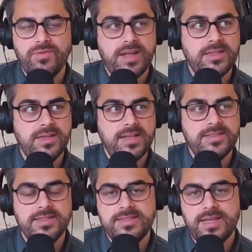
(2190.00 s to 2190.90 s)

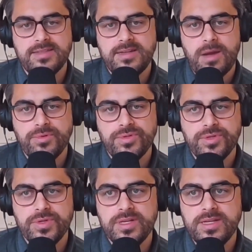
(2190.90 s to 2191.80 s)
recognize this as an
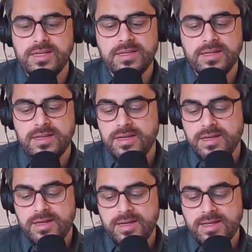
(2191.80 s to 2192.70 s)
opportunity,
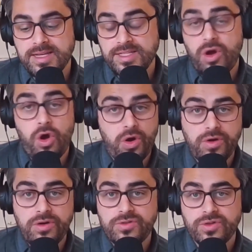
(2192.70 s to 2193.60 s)
it's
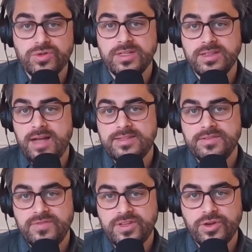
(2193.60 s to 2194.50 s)
hard. There's a lot
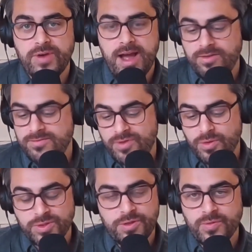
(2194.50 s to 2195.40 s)
to figure out.
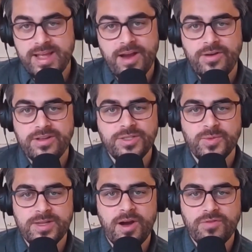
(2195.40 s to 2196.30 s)
Those 3 areas
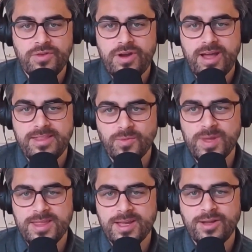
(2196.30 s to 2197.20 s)
we covered,
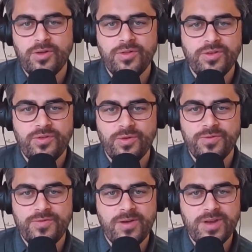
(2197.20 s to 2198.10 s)
we think are the sort
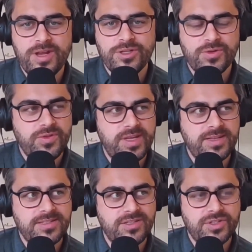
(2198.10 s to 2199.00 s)
of foundational
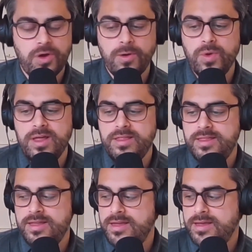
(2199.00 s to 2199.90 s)
things to start with.
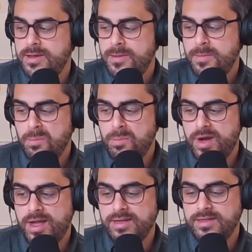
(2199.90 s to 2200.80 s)

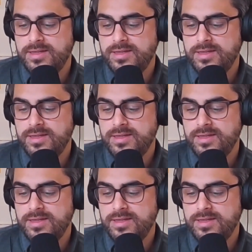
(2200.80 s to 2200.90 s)
But